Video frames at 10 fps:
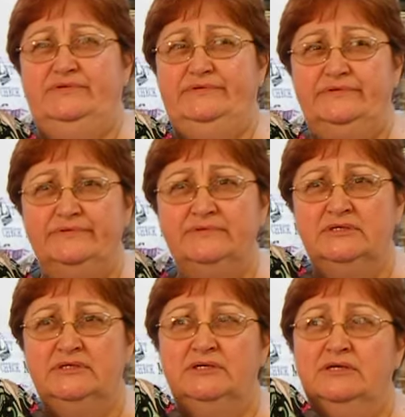and
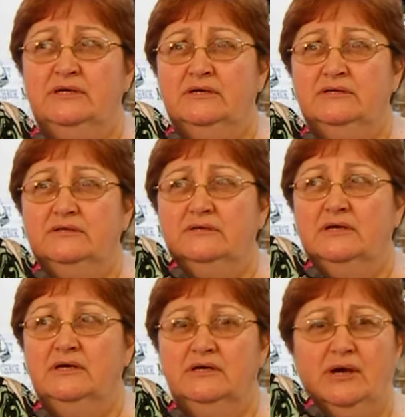
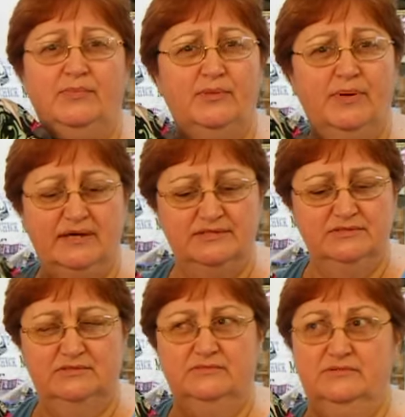a couple of
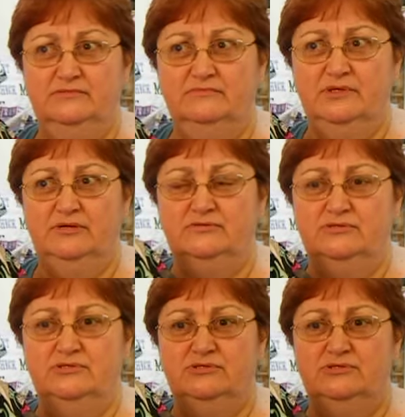puzzles, you uh, know,
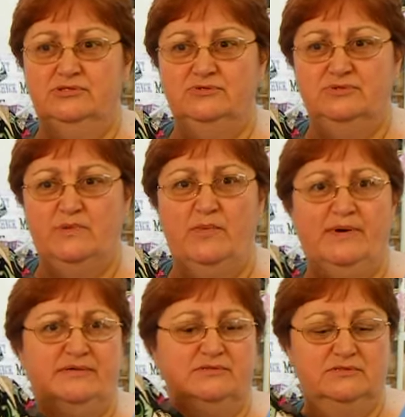two small
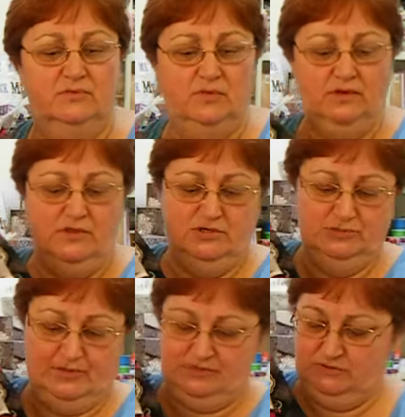puzzles and one
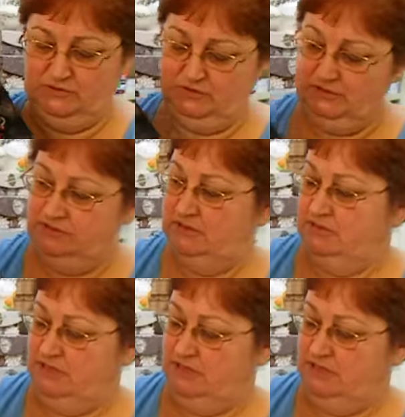large puzzle, and